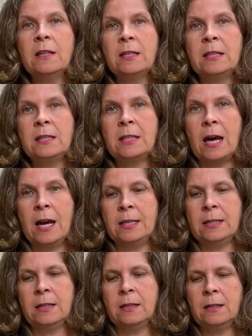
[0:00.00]

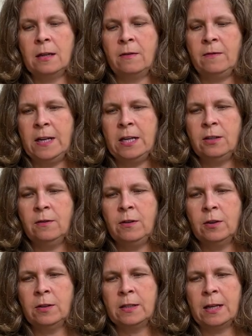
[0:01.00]
sizes of each of
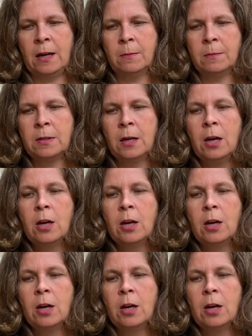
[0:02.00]
your stems